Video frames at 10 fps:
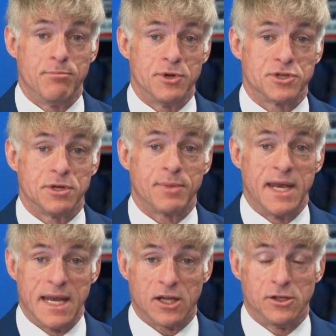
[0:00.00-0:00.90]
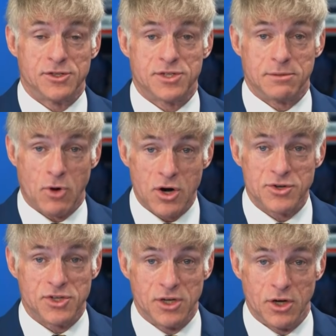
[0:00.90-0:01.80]
Bishop Nicholas
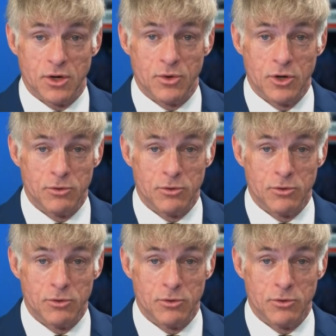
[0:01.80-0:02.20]
DiMarzio,